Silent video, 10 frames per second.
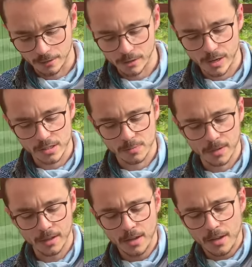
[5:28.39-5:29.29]
if you ask
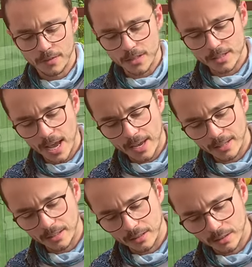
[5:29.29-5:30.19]
me. These
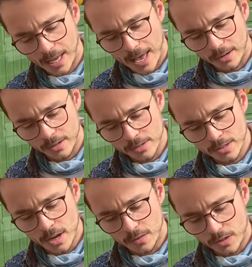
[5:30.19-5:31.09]
tiny little
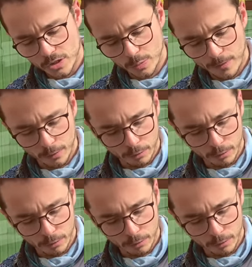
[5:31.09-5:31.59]
cannons that swivel